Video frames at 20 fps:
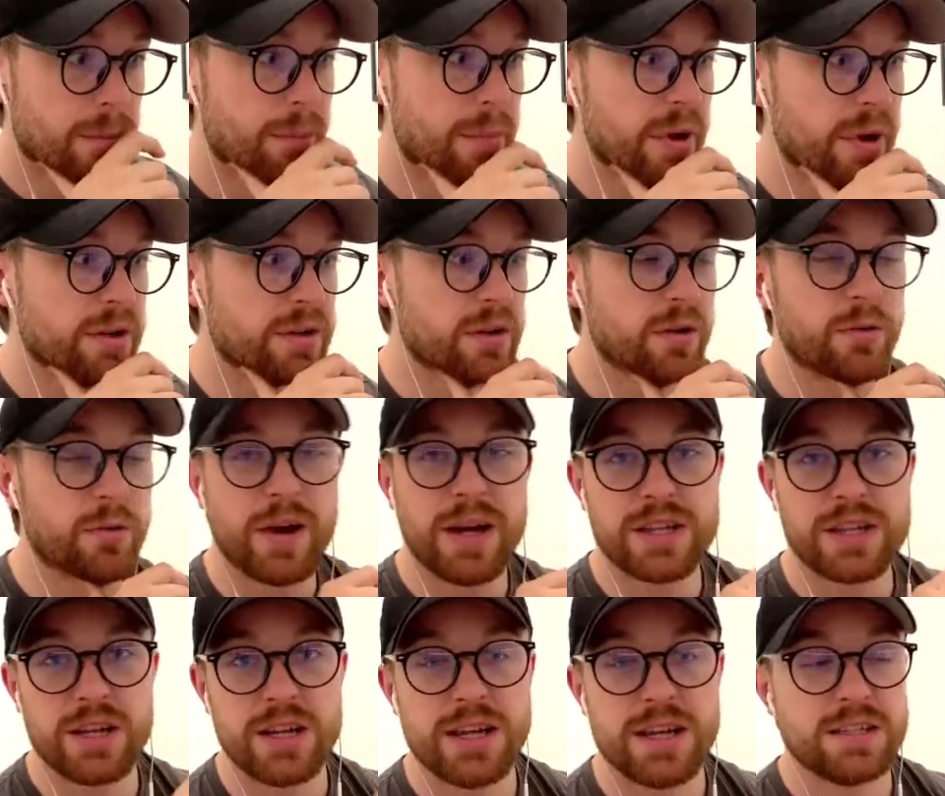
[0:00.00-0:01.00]
But
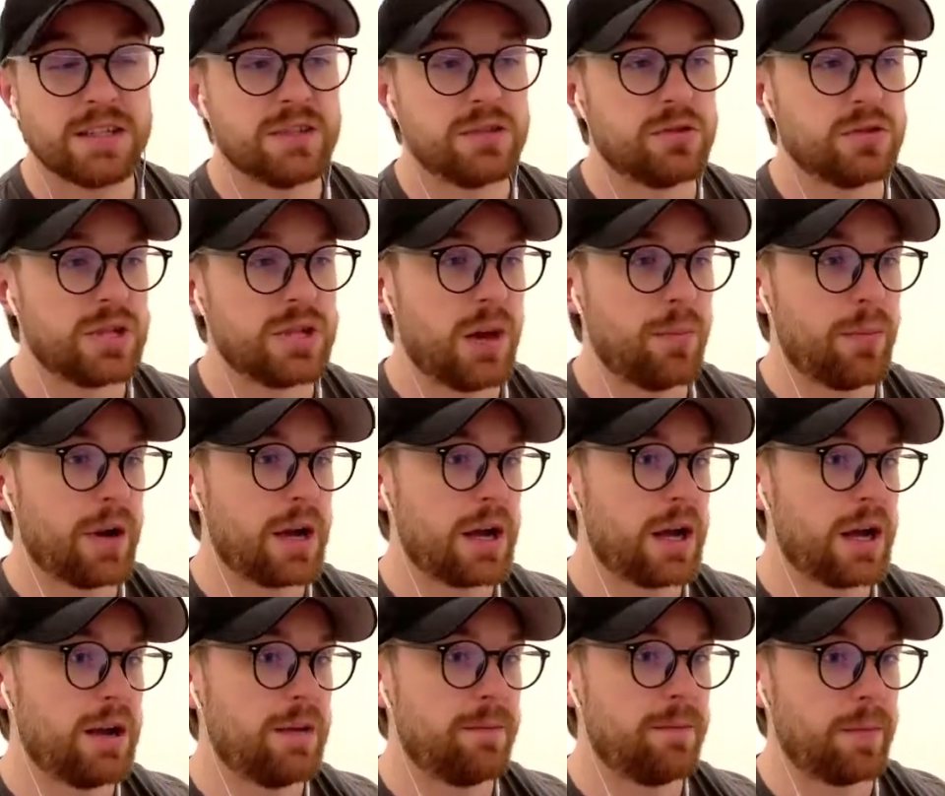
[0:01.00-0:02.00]
congratulations to
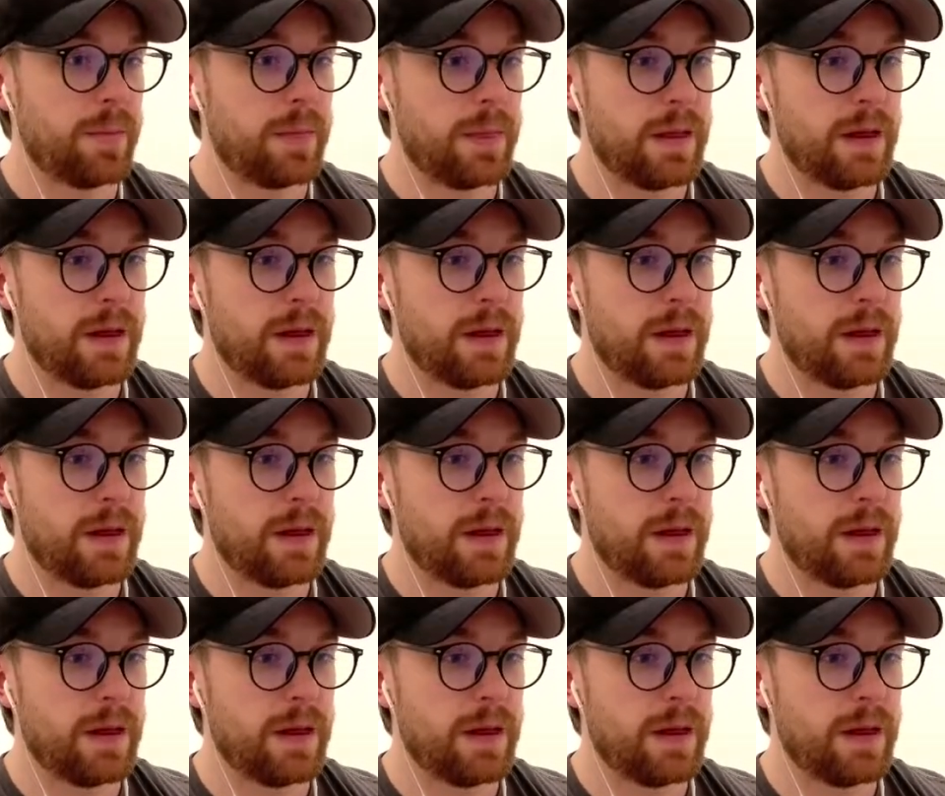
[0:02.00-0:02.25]
Tapaka.